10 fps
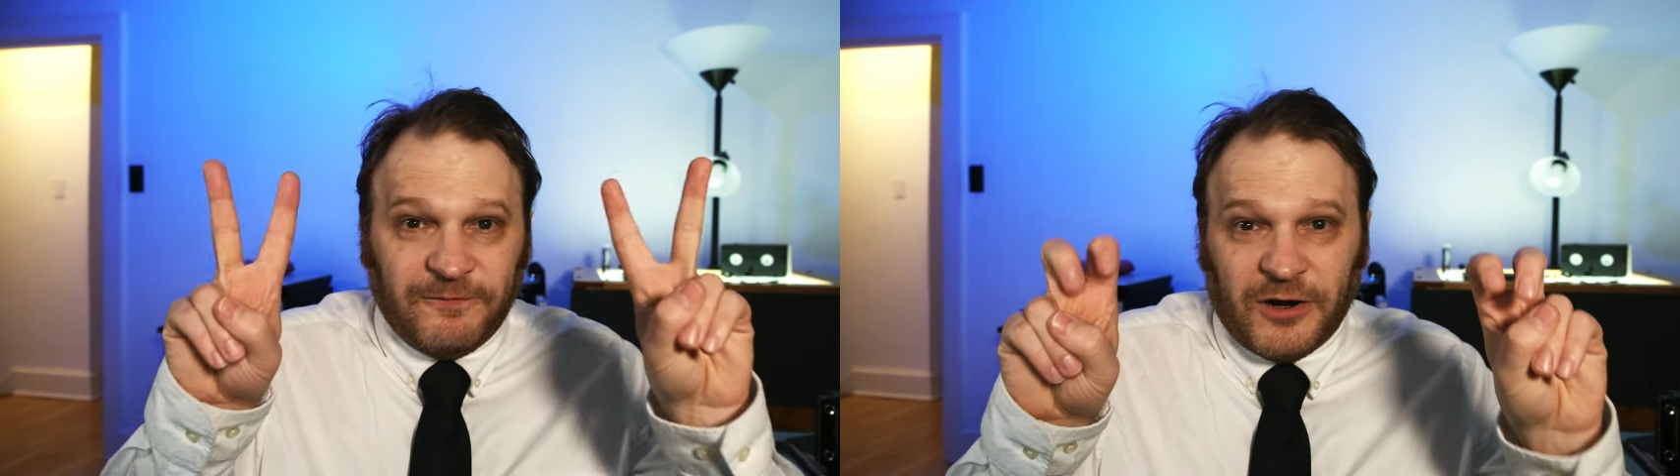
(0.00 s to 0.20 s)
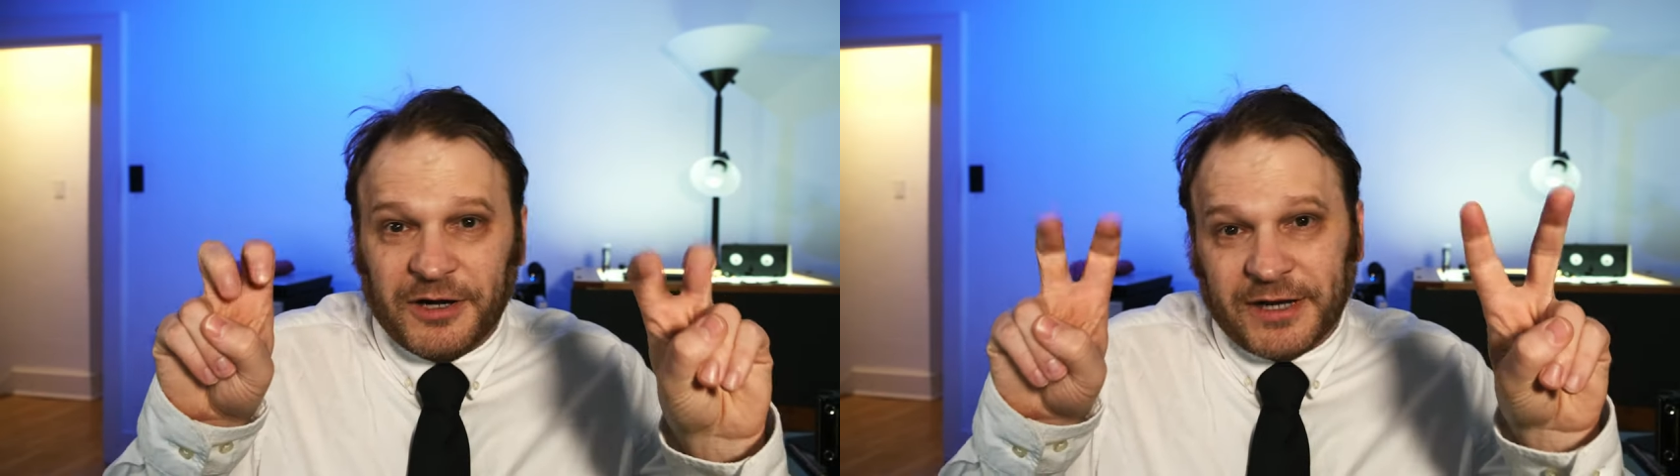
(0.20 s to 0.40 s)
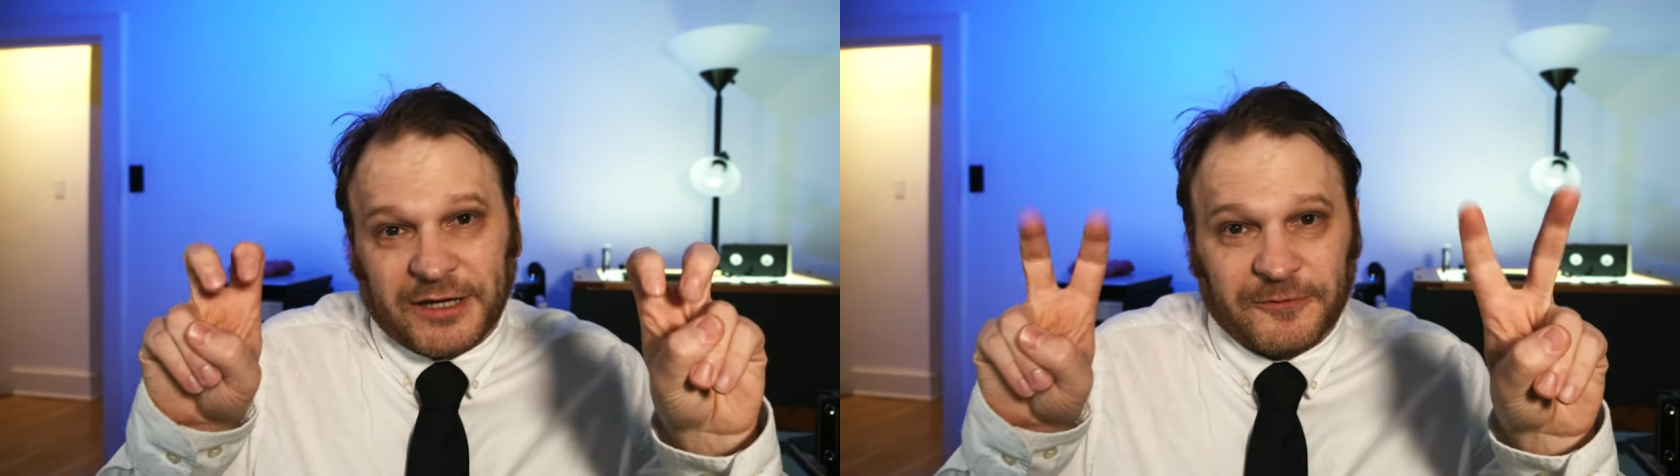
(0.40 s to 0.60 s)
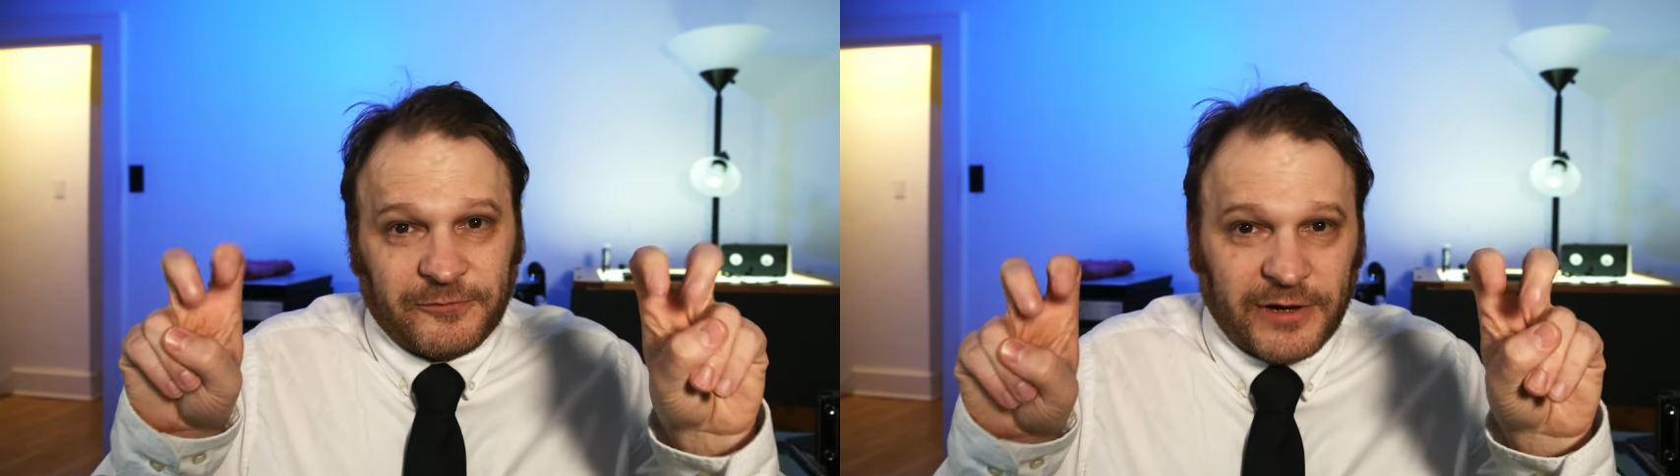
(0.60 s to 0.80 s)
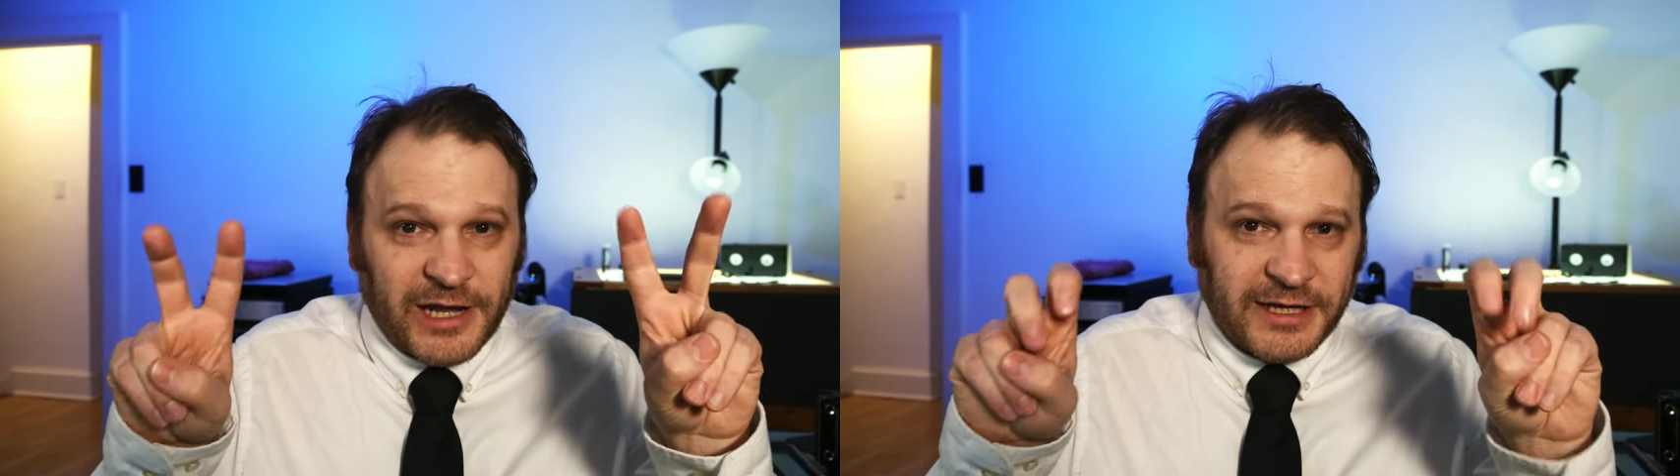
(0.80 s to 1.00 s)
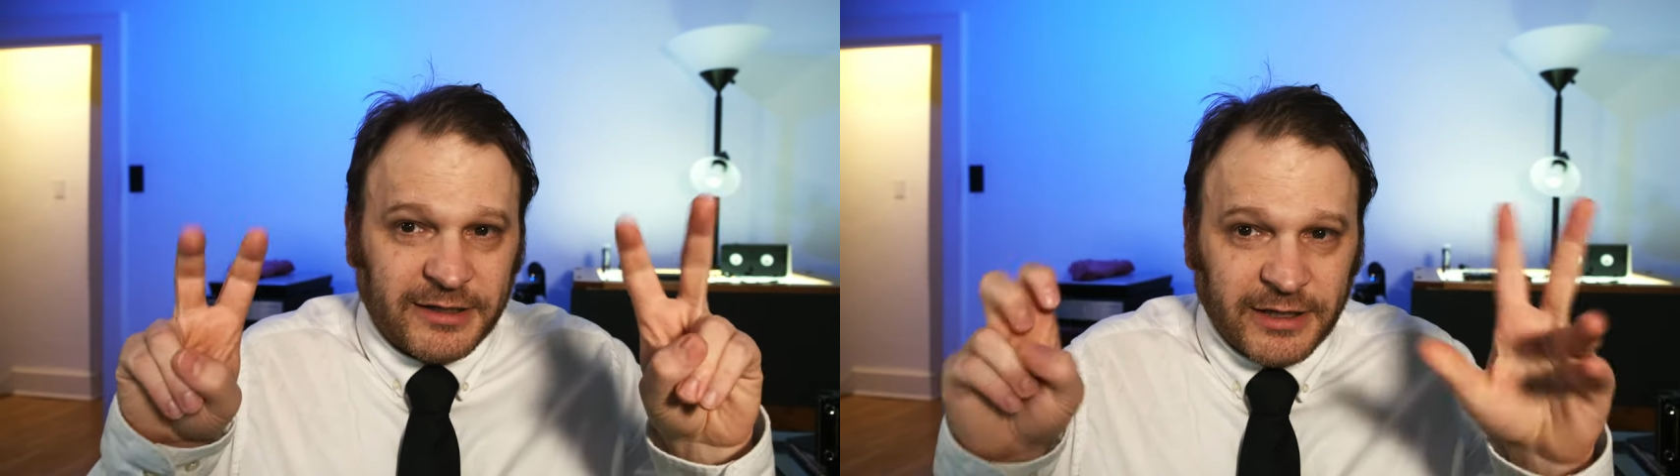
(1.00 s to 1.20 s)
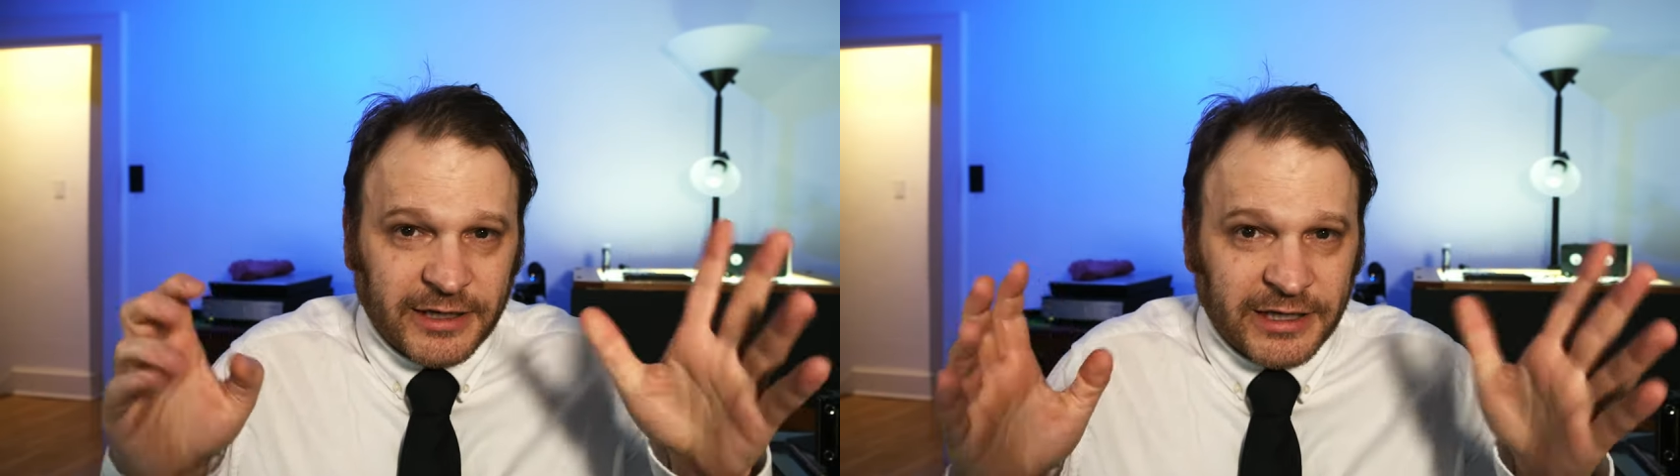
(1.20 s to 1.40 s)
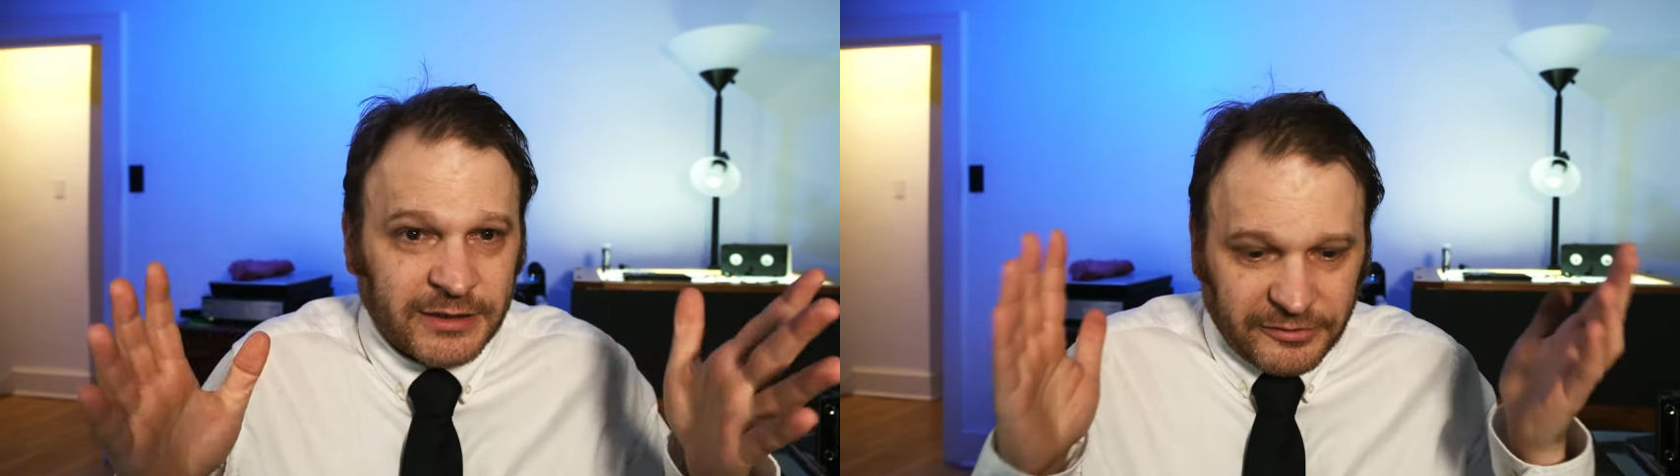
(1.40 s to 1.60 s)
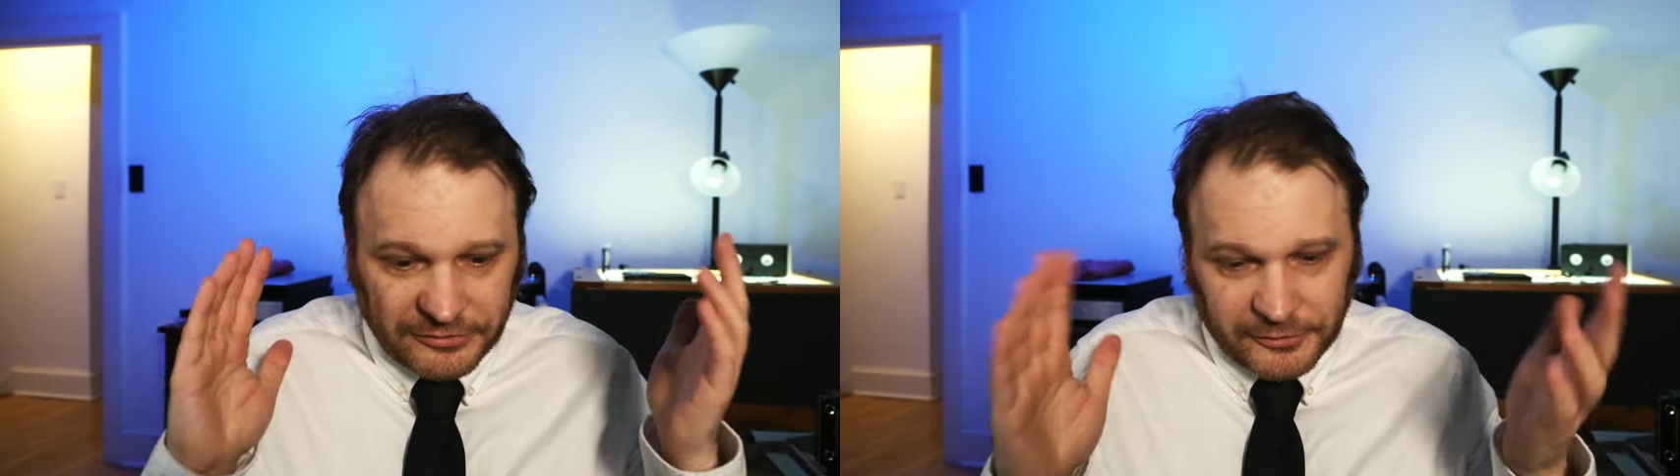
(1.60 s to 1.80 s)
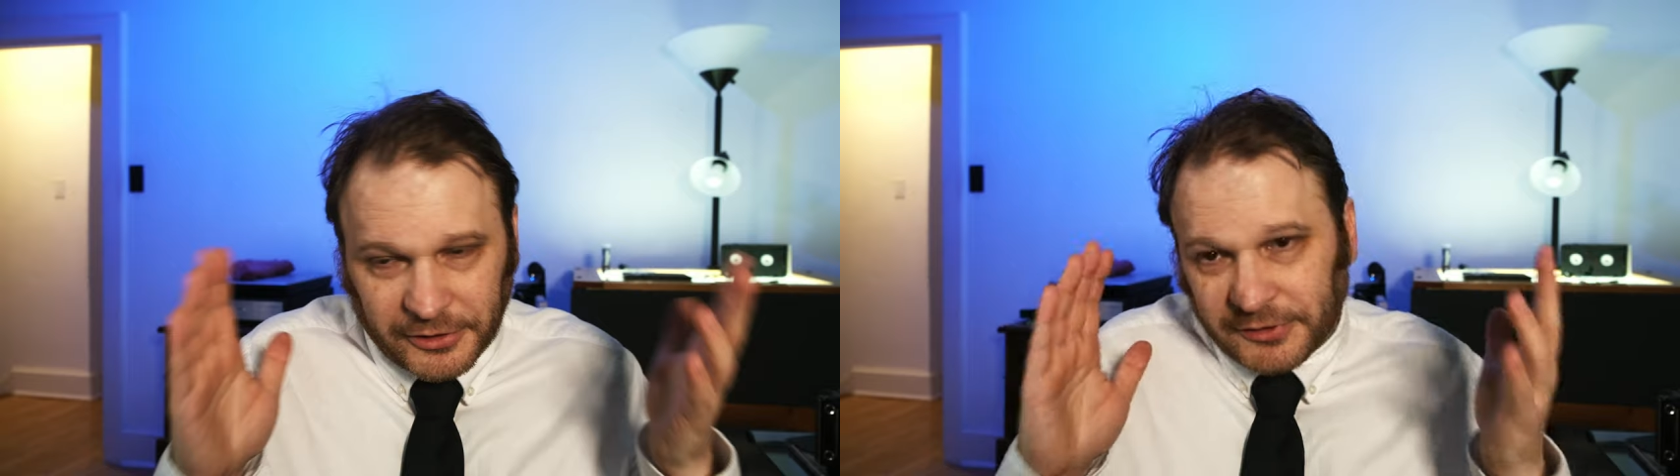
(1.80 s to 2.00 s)
fun on a Friday night
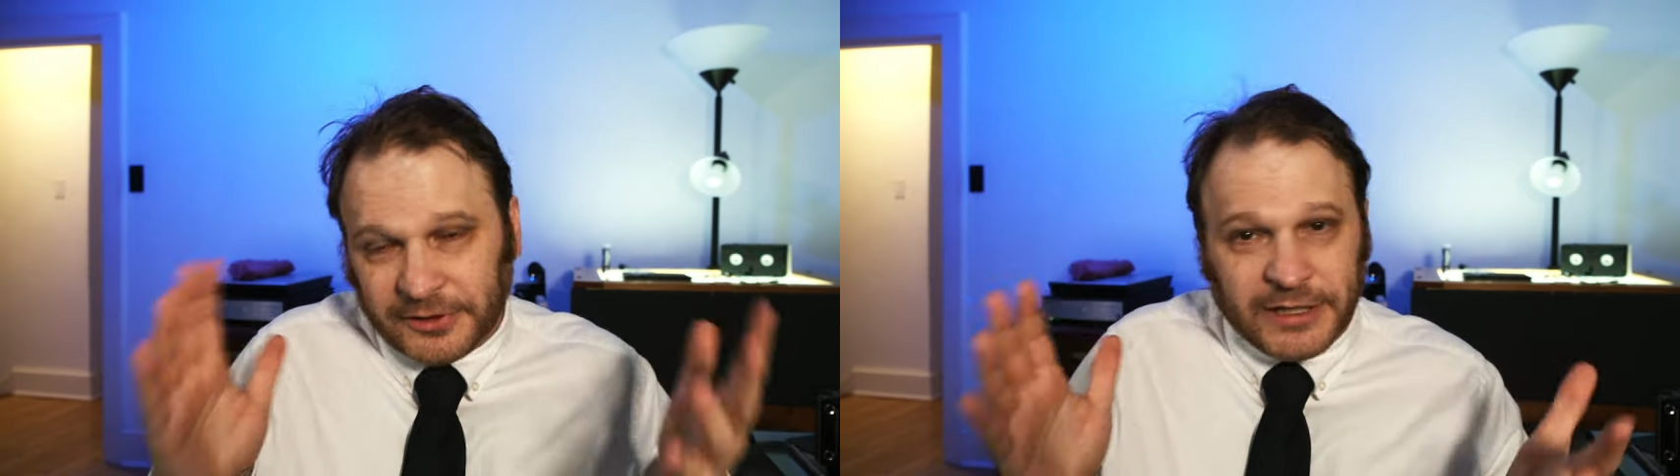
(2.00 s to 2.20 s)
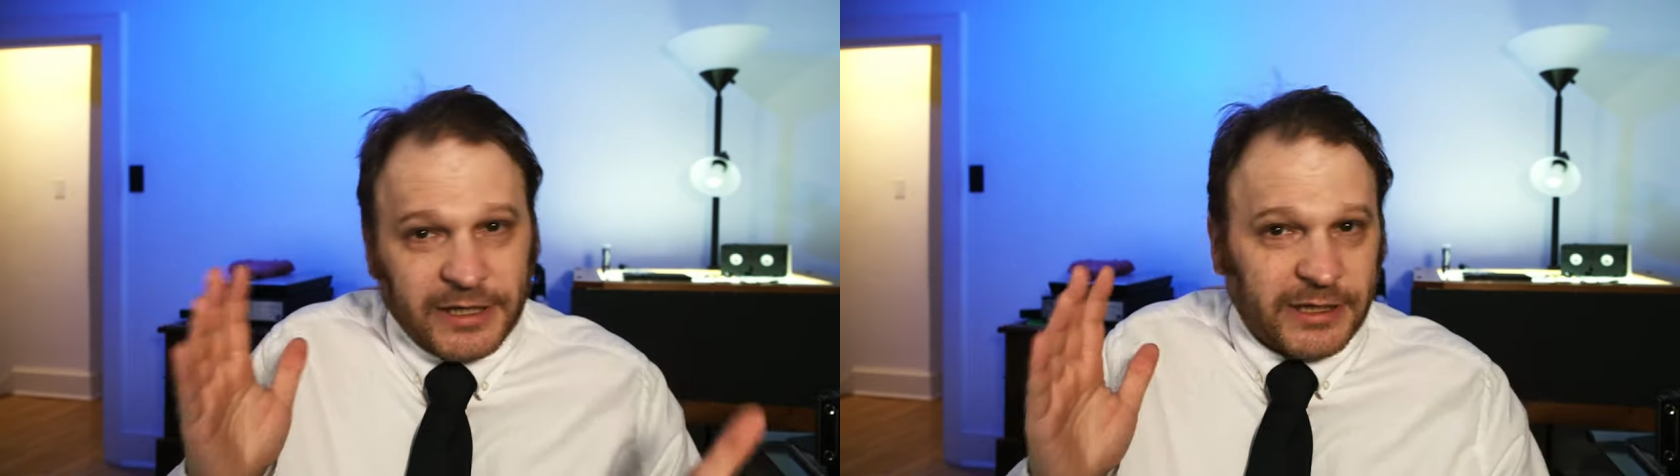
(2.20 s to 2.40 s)
certainly